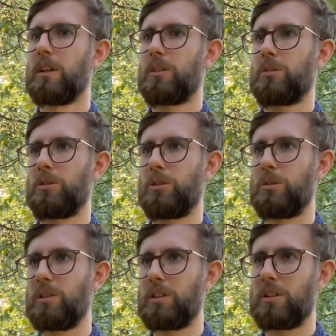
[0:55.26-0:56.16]

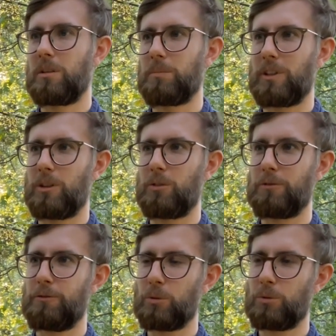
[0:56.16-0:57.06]
So our
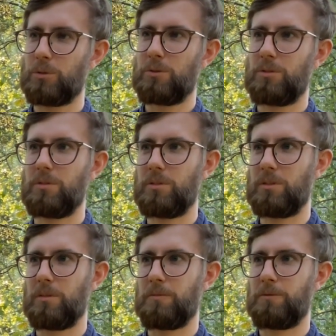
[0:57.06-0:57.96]
focus
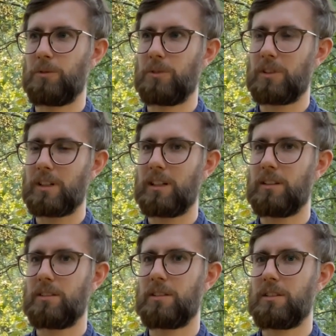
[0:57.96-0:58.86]
for the case
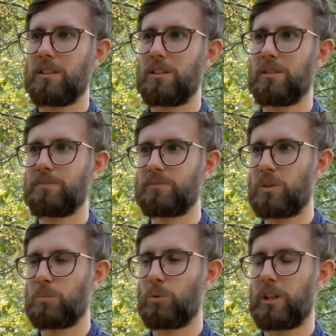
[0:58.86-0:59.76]
study
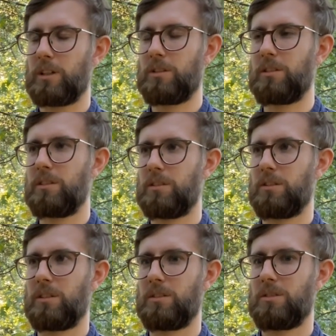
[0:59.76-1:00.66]
simulations
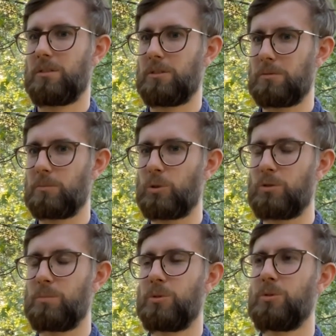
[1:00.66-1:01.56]
and
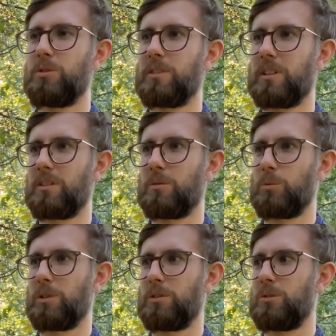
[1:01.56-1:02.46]
contribution then
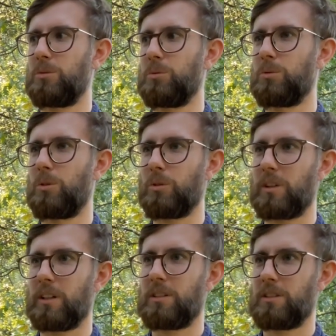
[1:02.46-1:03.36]
was to look
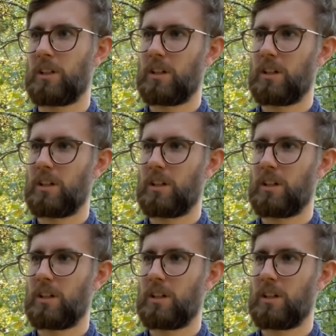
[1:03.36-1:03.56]
at